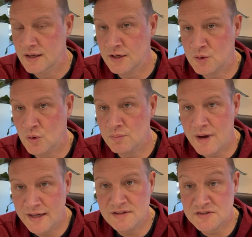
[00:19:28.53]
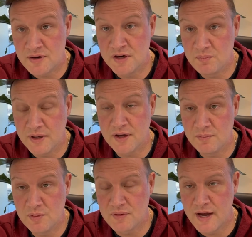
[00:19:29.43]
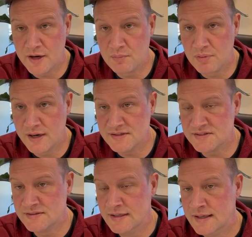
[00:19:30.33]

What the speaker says: Gold mining is starting to pick up with a higher price.